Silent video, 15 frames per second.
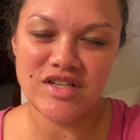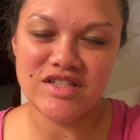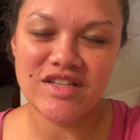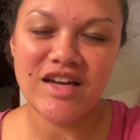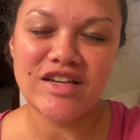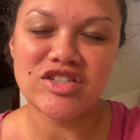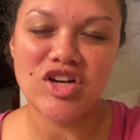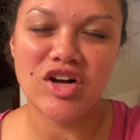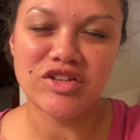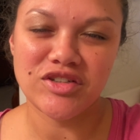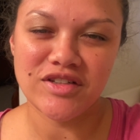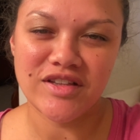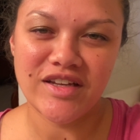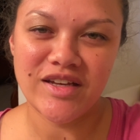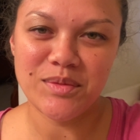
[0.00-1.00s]
stays on
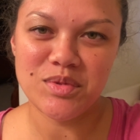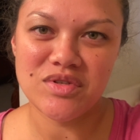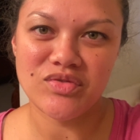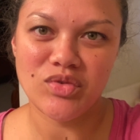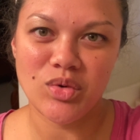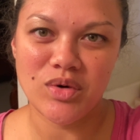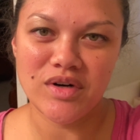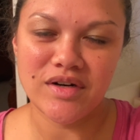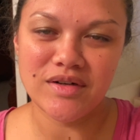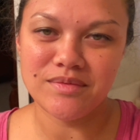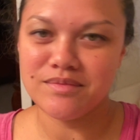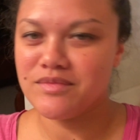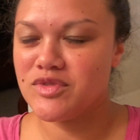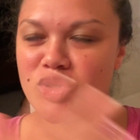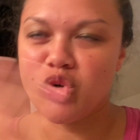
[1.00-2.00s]
your lips for
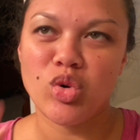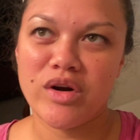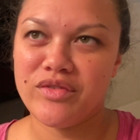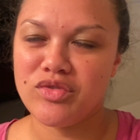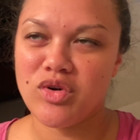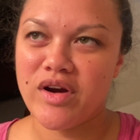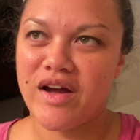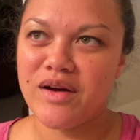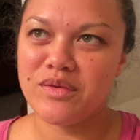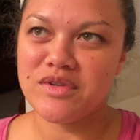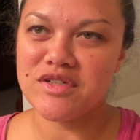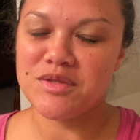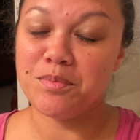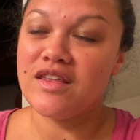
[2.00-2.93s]
24 hours.